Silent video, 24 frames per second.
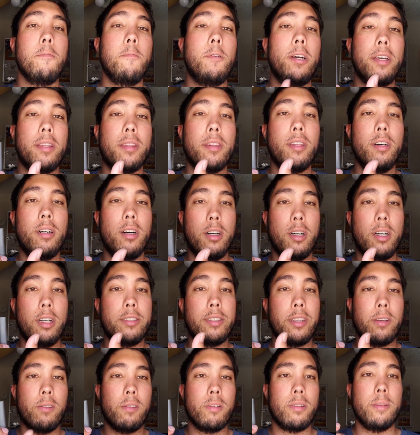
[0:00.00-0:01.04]
with a
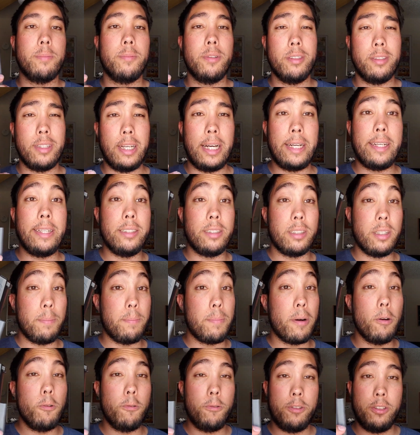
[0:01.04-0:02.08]
single clip design, it's
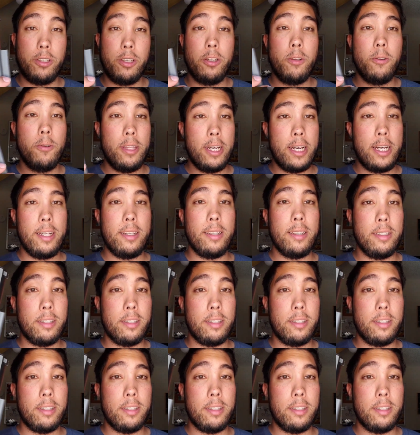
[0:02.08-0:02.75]
supposed to do that.